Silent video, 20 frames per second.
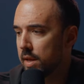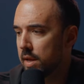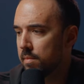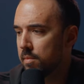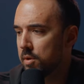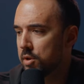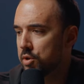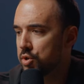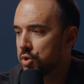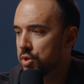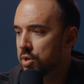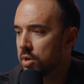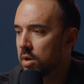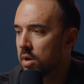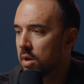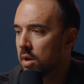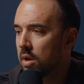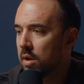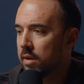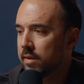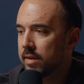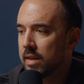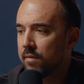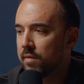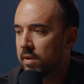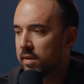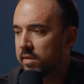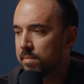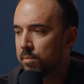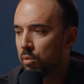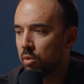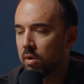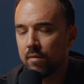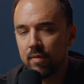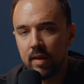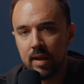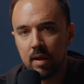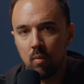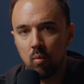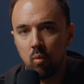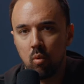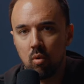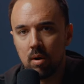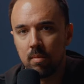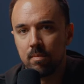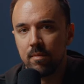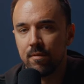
image. It's giving us more of like a warm